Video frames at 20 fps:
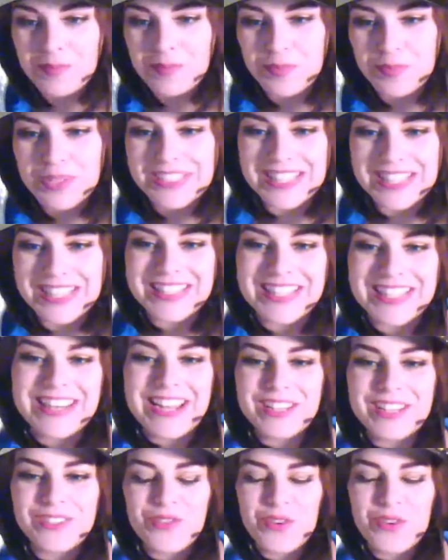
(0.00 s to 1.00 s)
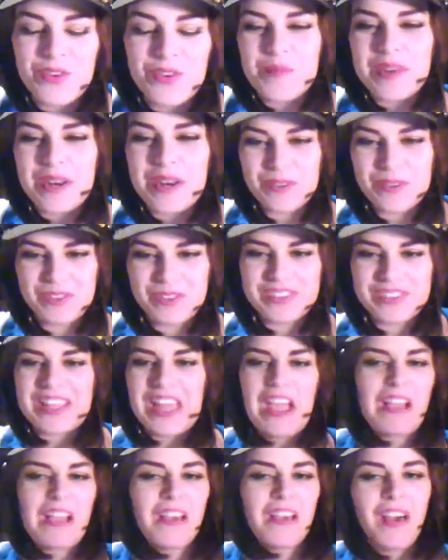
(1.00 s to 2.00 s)
and present the next group, and I was just
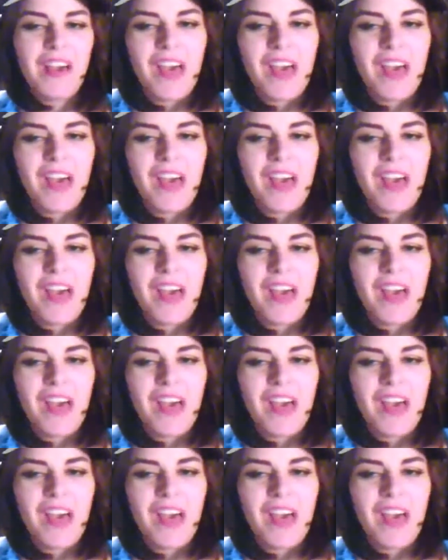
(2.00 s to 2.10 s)
like,